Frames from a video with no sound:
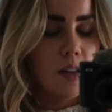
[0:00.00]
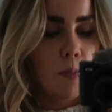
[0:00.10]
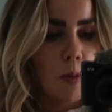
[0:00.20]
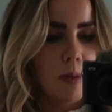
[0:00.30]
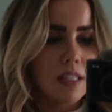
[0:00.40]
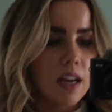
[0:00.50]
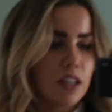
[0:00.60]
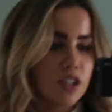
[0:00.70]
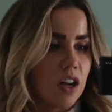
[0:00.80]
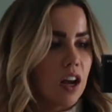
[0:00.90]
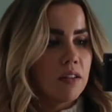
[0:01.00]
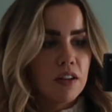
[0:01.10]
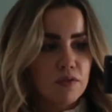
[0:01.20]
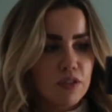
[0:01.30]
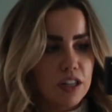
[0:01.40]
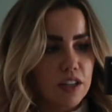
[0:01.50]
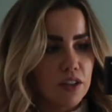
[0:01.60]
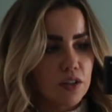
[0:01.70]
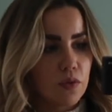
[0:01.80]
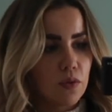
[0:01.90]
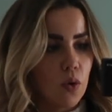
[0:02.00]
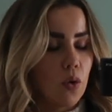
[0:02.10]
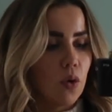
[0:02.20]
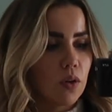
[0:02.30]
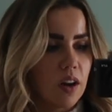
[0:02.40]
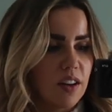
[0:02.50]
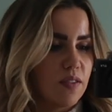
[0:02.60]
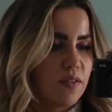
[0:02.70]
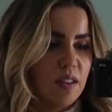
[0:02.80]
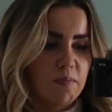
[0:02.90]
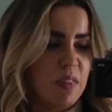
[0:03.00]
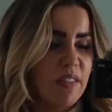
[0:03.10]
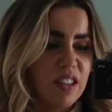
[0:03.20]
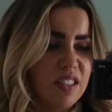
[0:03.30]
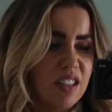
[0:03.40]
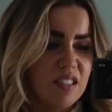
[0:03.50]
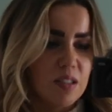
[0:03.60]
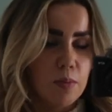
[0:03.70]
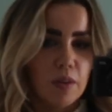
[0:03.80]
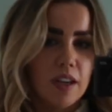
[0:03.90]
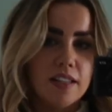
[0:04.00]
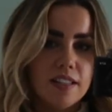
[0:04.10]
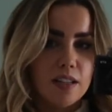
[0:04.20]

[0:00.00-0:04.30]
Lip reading: little bobbly texture, really good for kind of every season, to be honest.